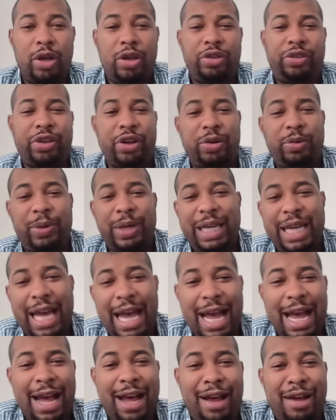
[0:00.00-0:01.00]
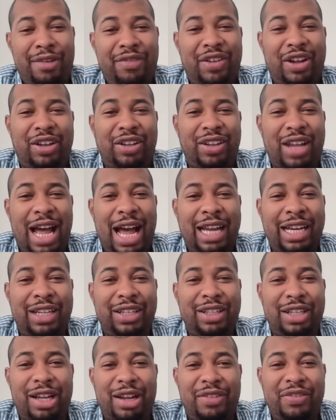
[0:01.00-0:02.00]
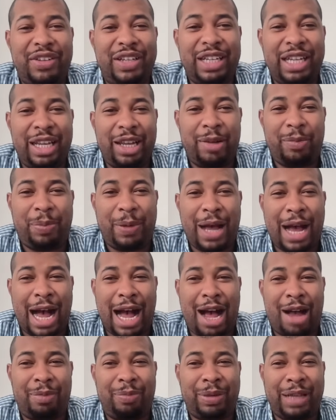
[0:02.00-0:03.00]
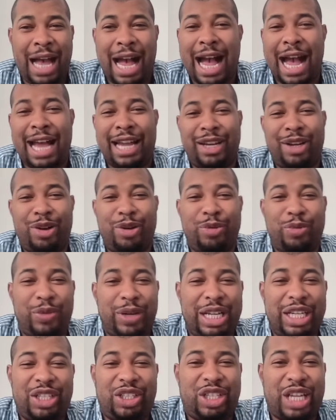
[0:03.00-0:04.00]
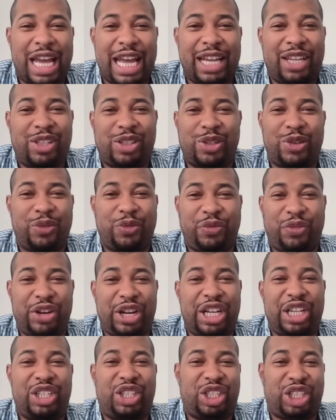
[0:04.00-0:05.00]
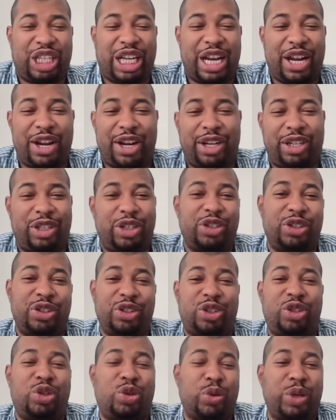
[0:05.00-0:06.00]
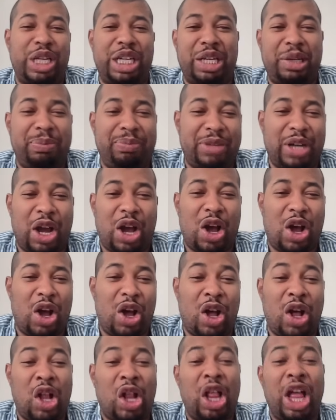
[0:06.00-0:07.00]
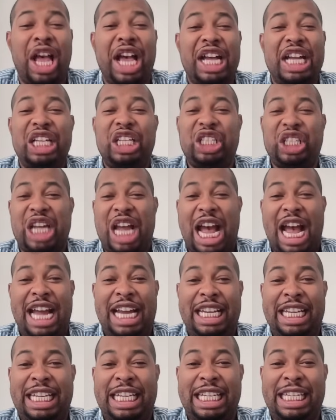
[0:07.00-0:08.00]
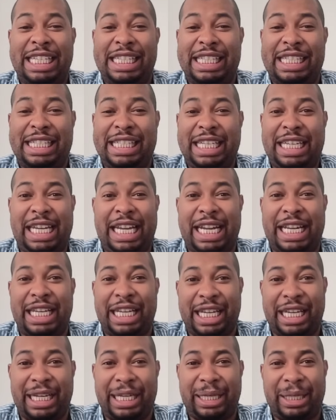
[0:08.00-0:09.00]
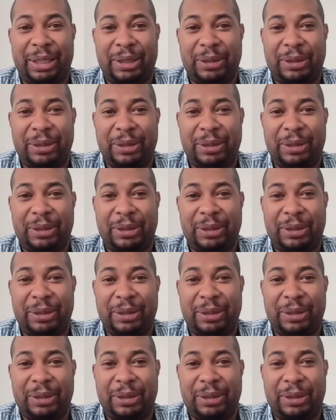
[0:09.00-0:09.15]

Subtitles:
So we have a lot of Love & Hip Hop kind of rejects or fringe characters. Dream Doll, Chinese Kitty.